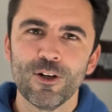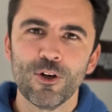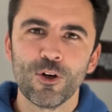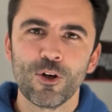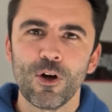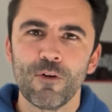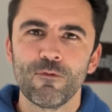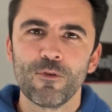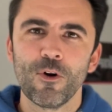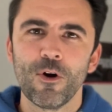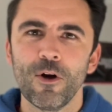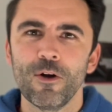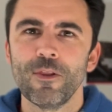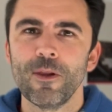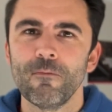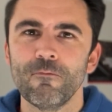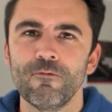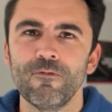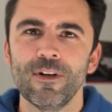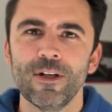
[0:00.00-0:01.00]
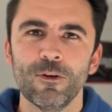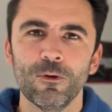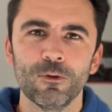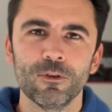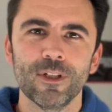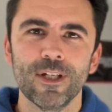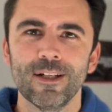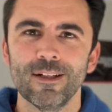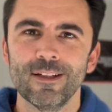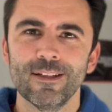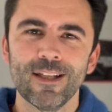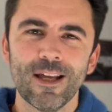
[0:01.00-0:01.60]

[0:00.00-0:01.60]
look, I've got a numb feet or tingly,